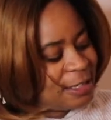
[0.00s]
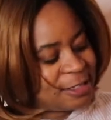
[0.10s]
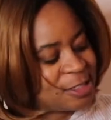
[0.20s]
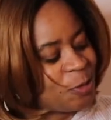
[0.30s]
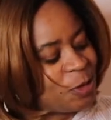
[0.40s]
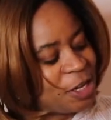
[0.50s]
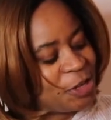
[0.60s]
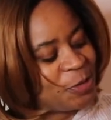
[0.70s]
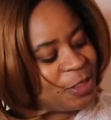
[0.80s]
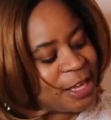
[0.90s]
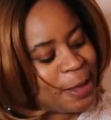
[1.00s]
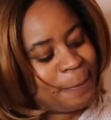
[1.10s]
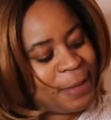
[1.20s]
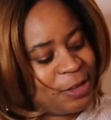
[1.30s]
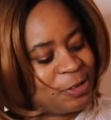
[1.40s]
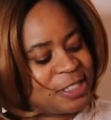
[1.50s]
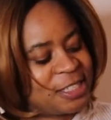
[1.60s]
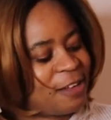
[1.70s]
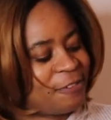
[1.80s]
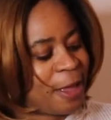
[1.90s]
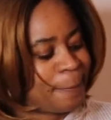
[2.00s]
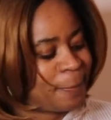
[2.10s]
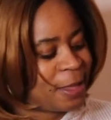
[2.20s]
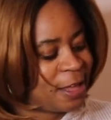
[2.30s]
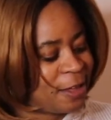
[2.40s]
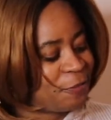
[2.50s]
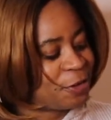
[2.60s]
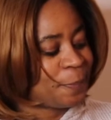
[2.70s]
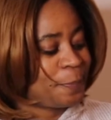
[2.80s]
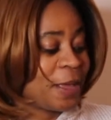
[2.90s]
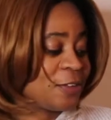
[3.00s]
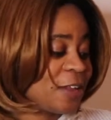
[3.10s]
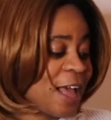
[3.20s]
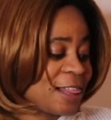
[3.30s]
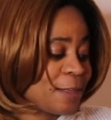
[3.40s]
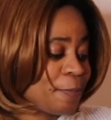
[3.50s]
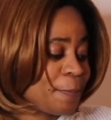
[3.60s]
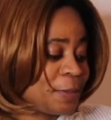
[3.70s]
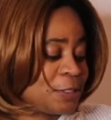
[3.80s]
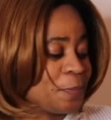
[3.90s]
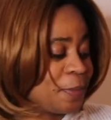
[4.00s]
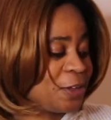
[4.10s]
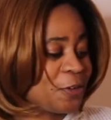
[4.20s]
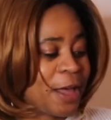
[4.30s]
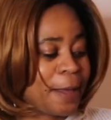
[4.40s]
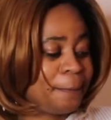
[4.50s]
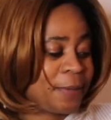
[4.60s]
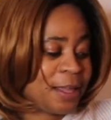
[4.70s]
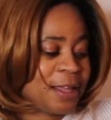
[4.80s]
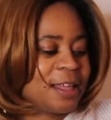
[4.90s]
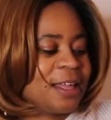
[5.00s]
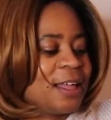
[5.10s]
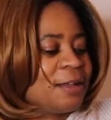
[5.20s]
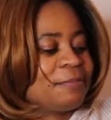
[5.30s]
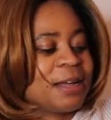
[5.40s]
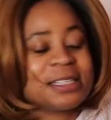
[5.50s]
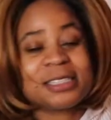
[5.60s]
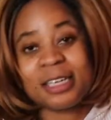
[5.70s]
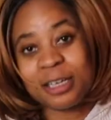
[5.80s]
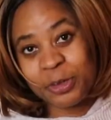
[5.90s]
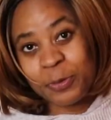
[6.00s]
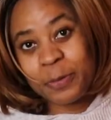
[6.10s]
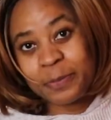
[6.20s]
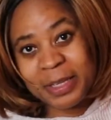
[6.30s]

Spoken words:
It's only you that can make yourself happy. If you depend on other people to make you happy, my dear, you will be